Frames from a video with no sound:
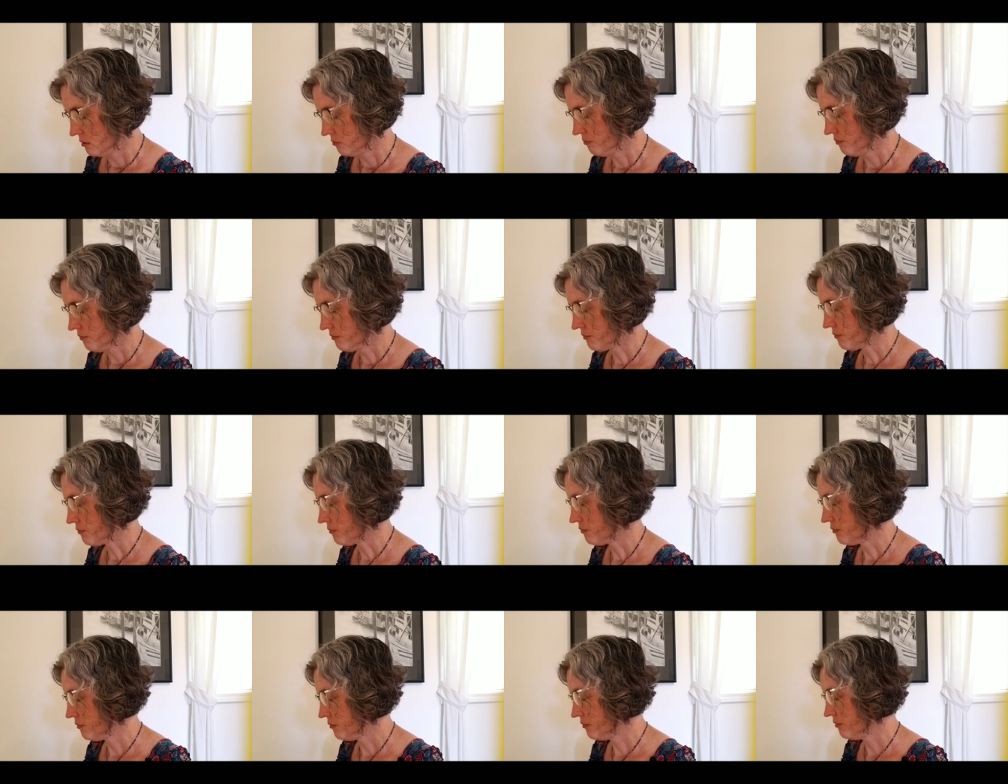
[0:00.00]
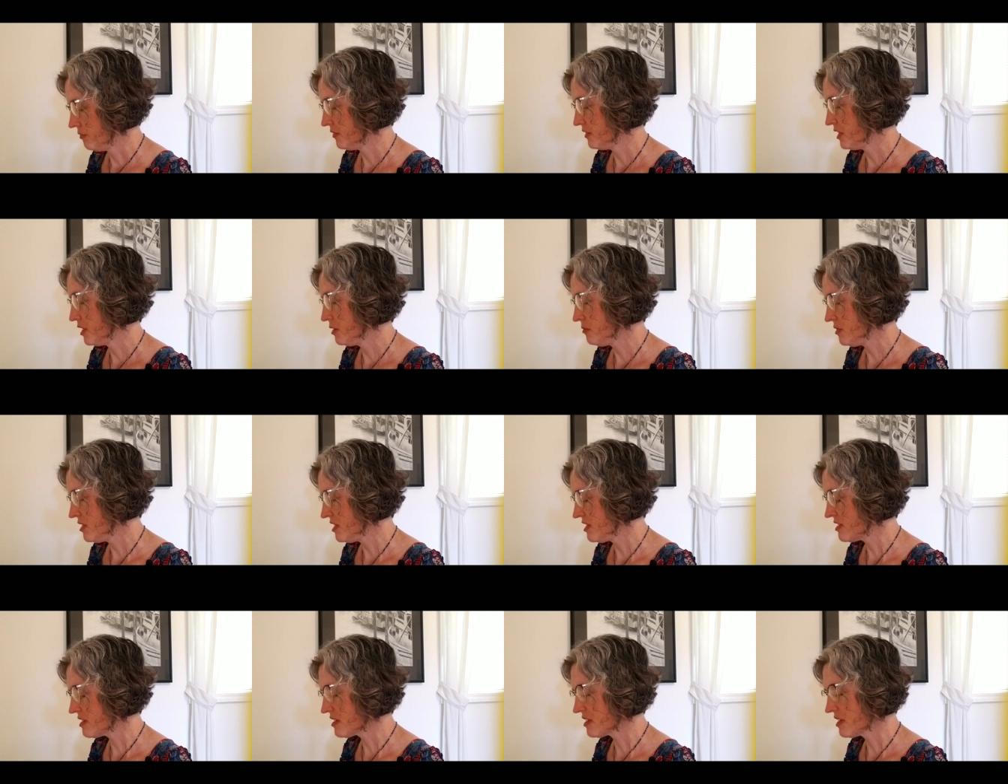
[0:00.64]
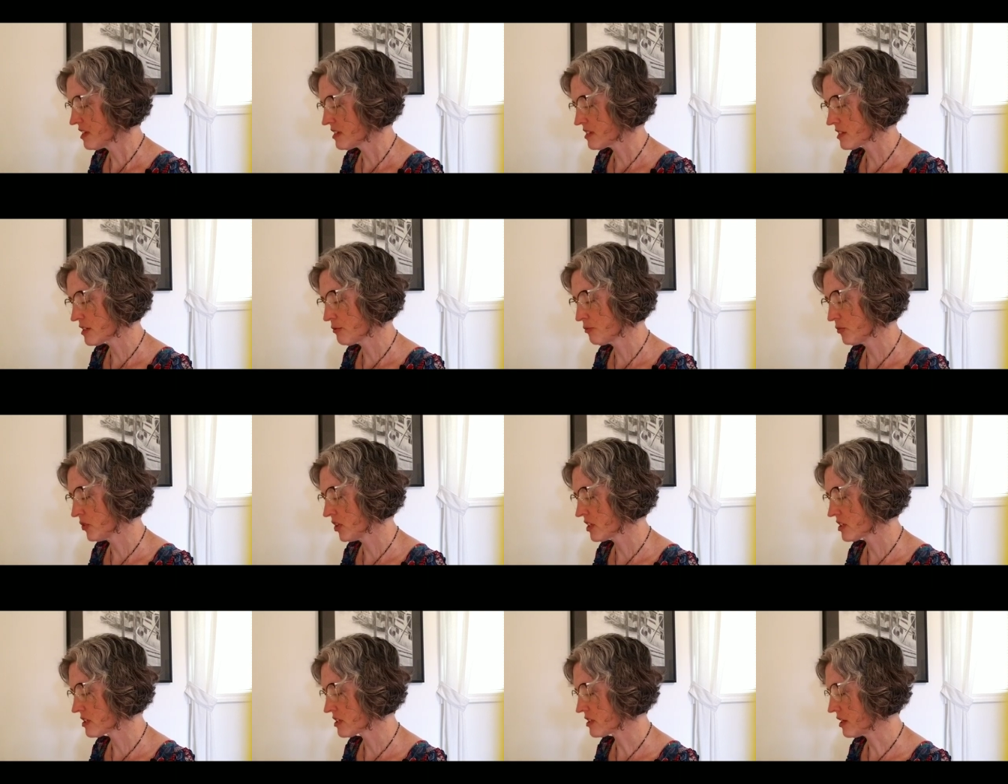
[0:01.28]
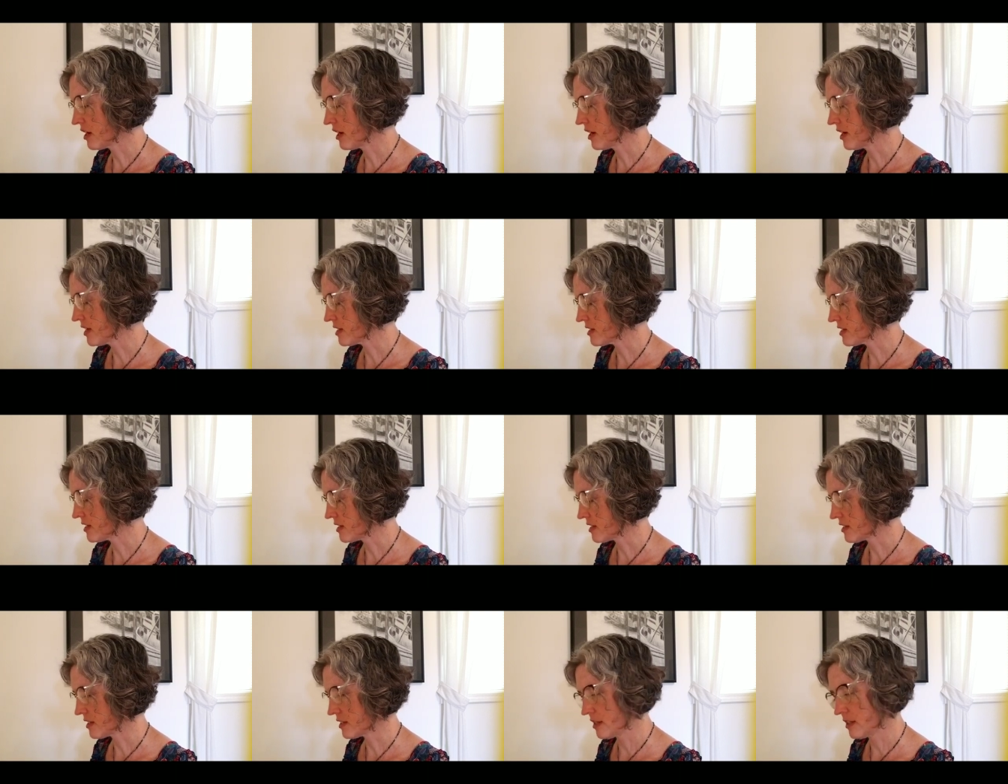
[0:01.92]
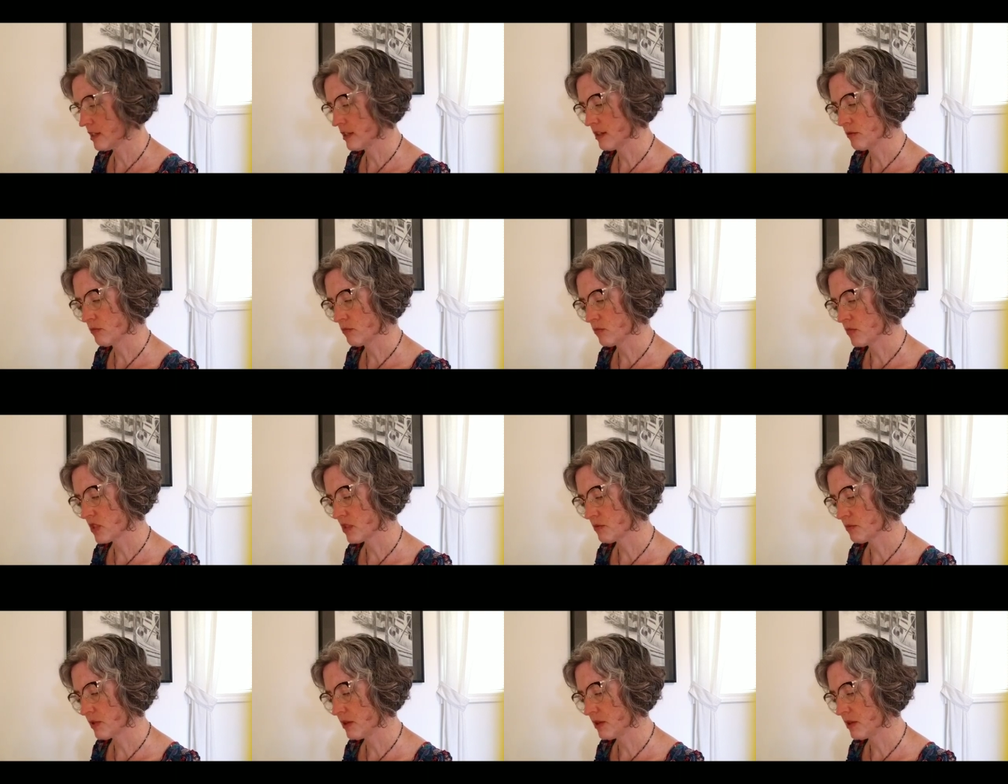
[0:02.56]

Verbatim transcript: hmm, maybe it's not something's not as it seems.